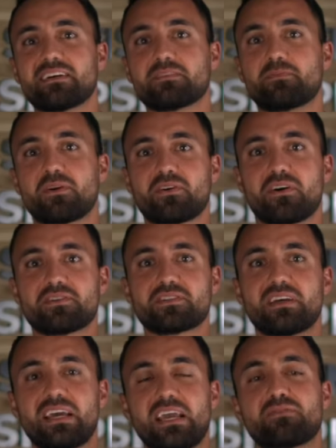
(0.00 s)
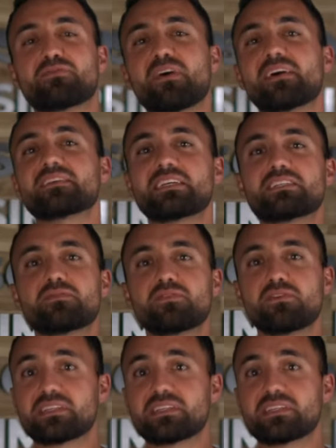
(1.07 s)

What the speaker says: Health podcast. If you found this interview